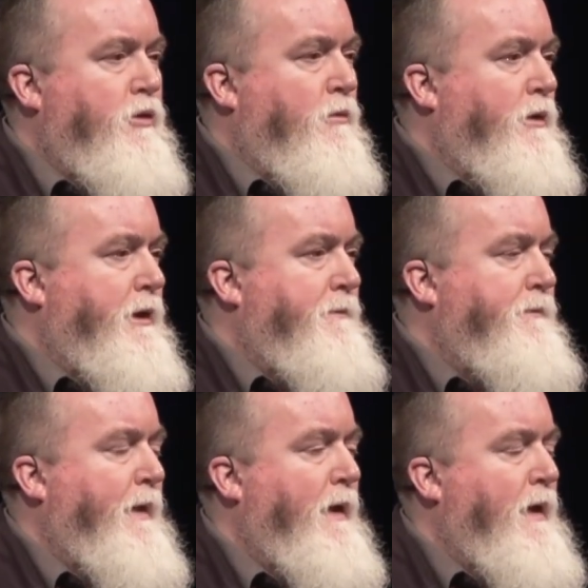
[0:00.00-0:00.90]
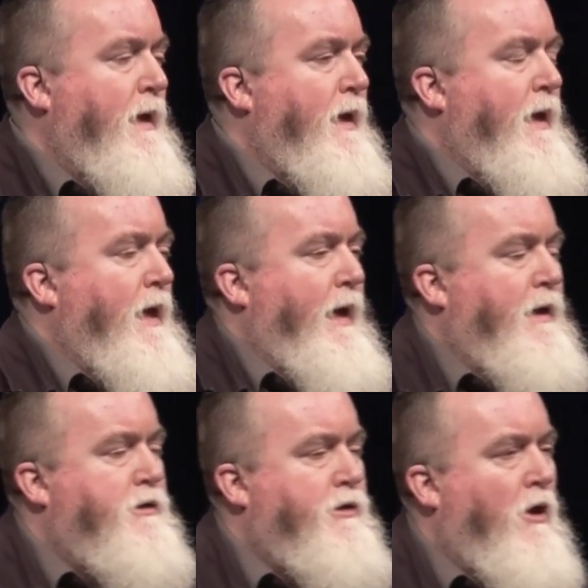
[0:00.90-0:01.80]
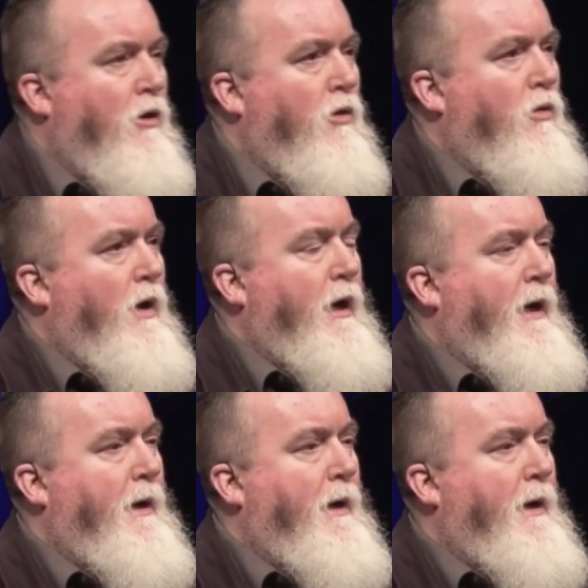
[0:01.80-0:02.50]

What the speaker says: puberty. And so